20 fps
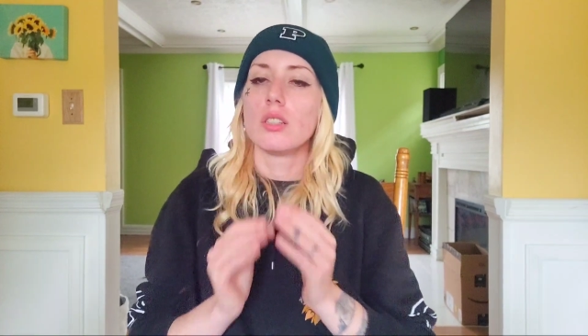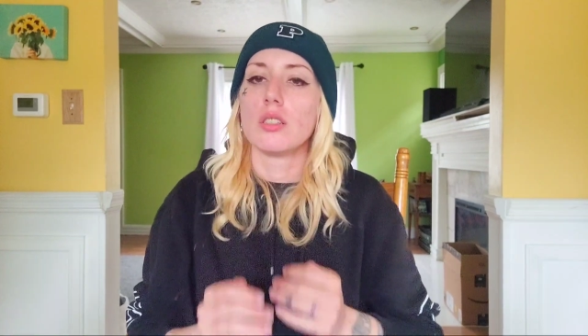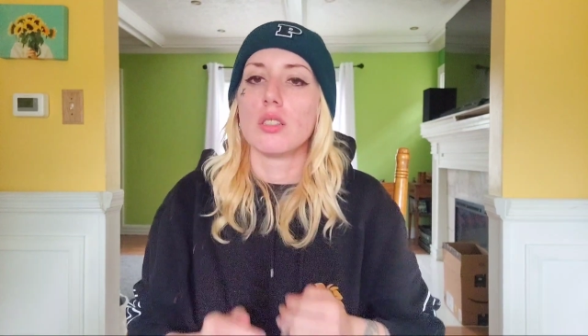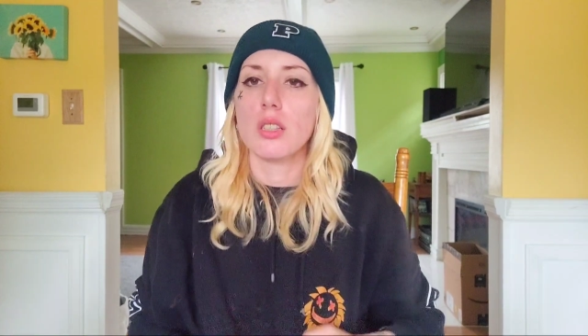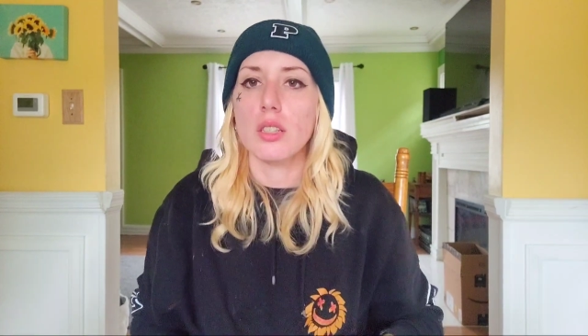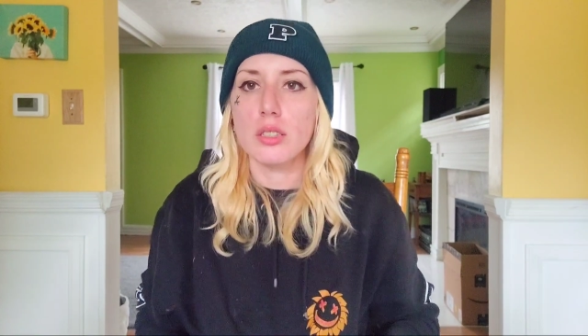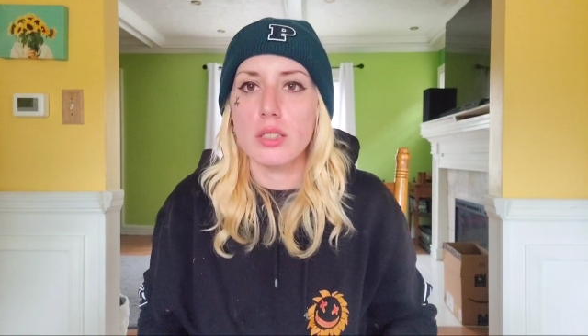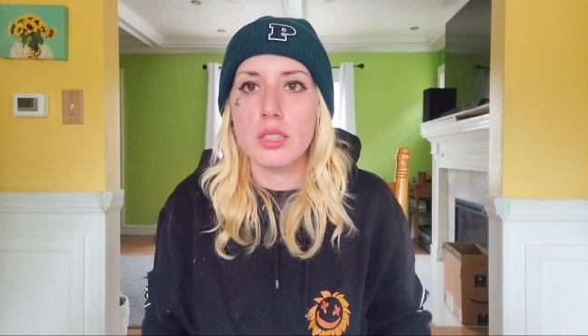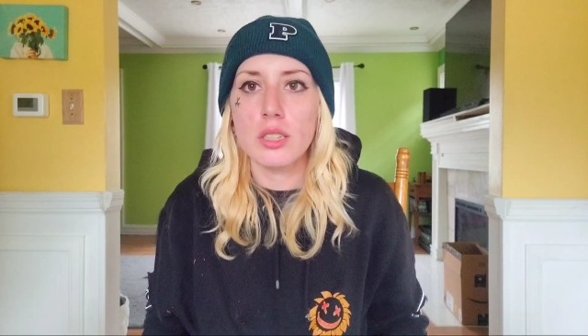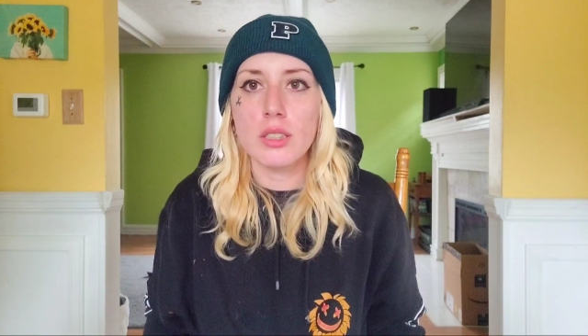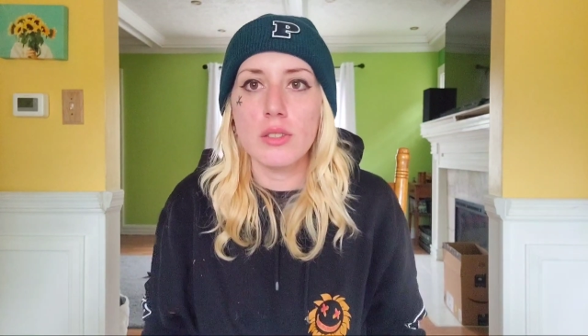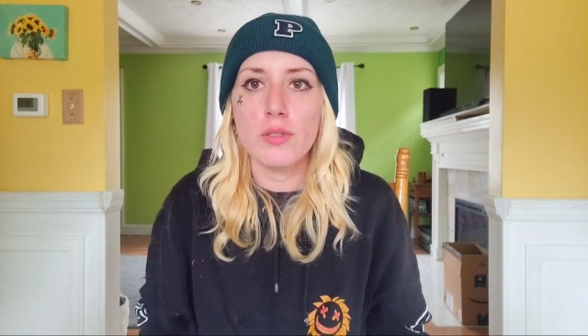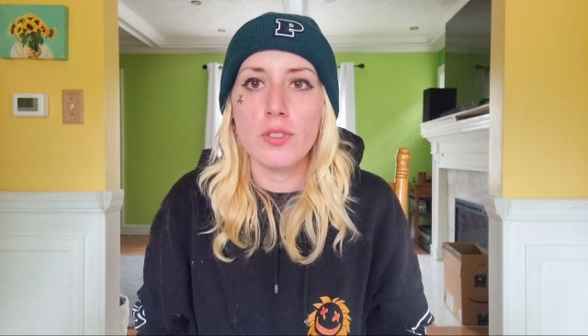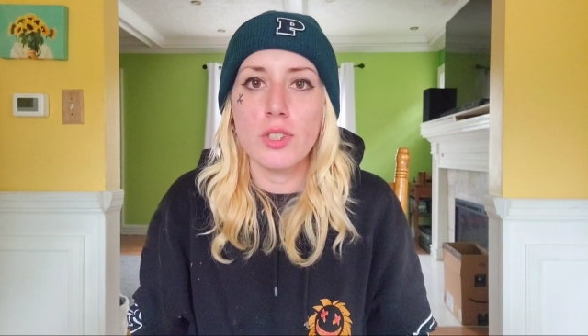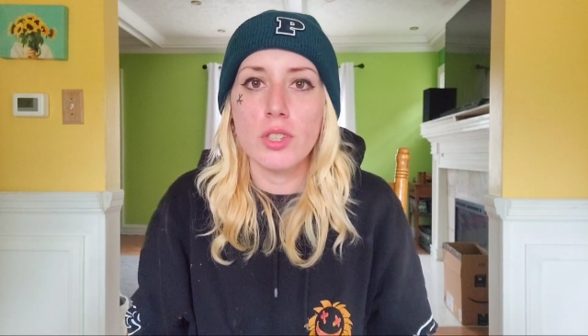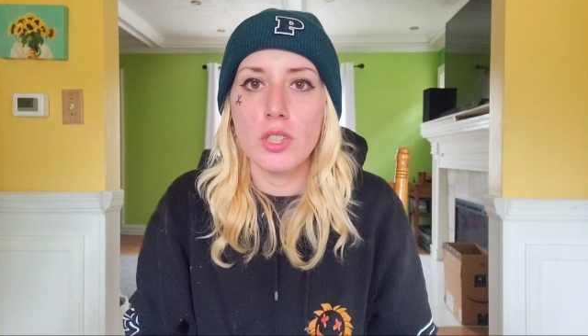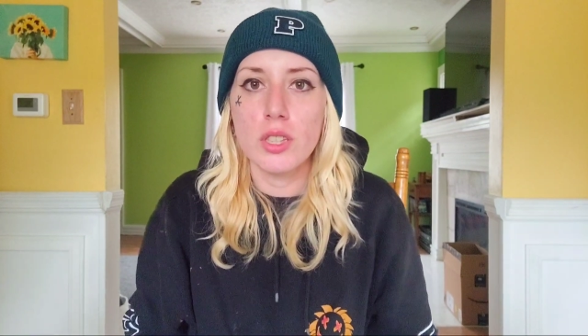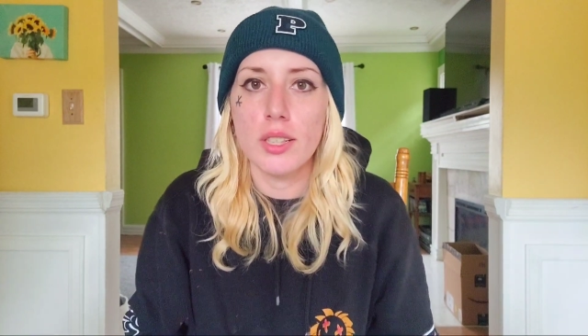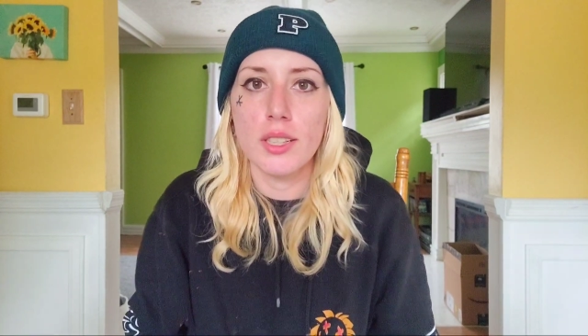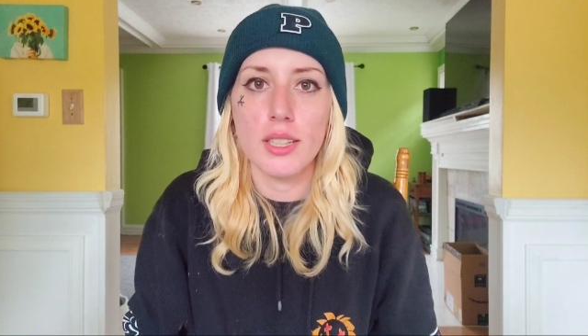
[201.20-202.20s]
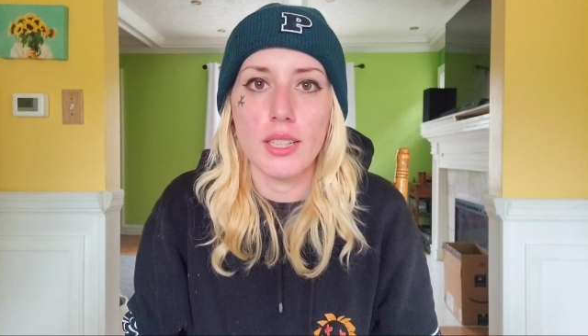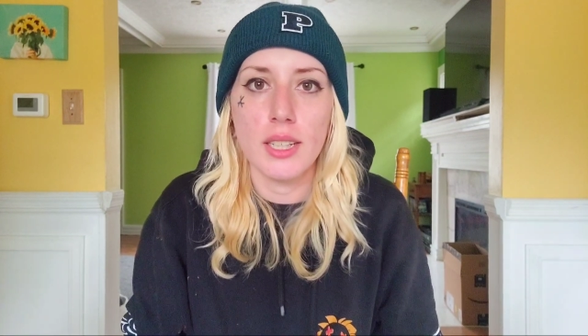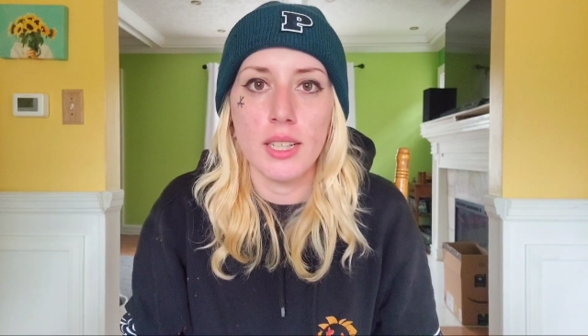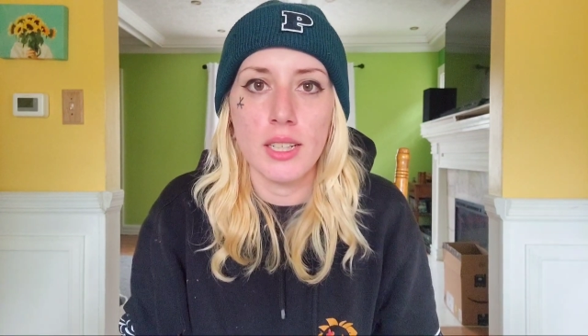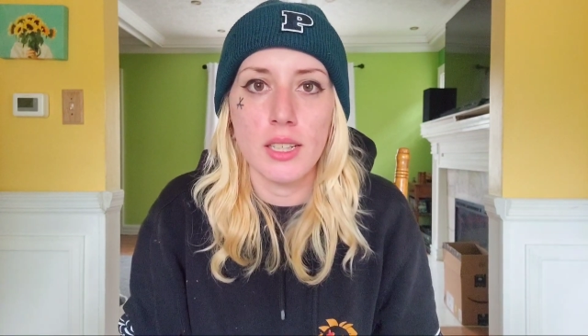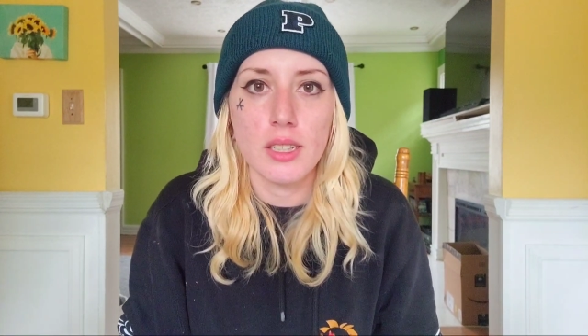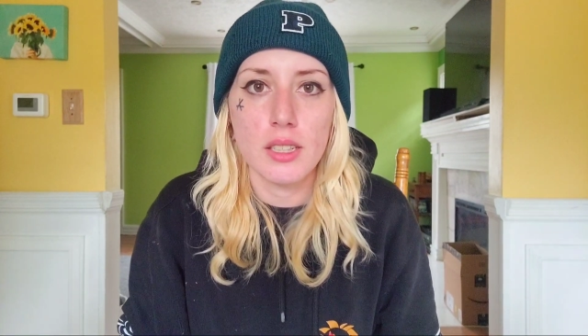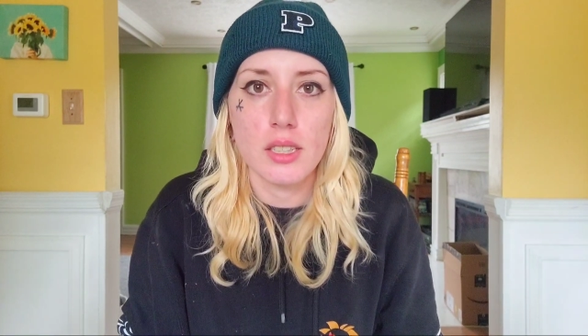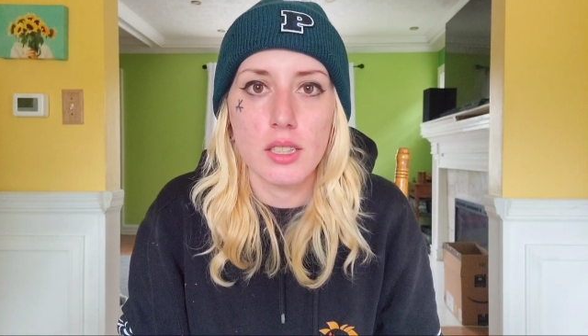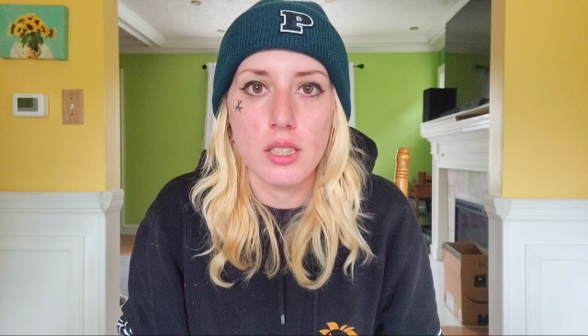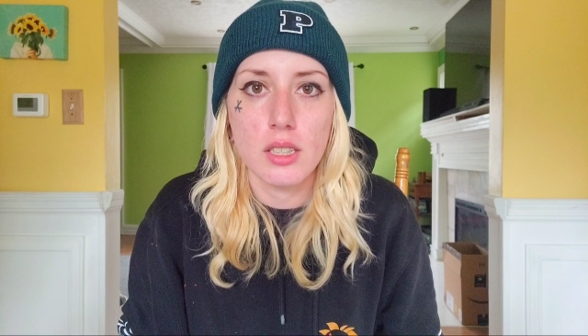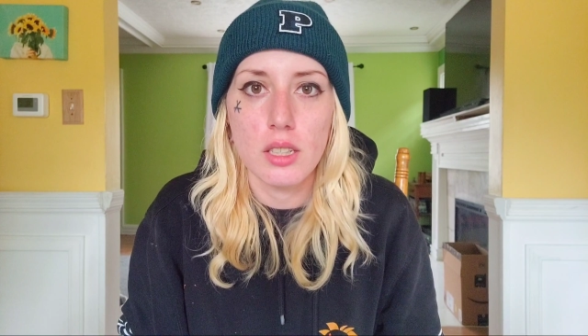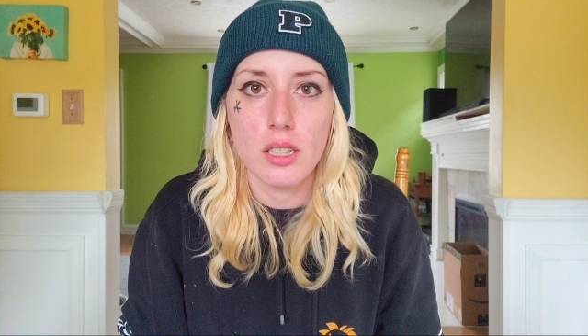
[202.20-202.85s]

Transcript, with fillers: like this feels like it.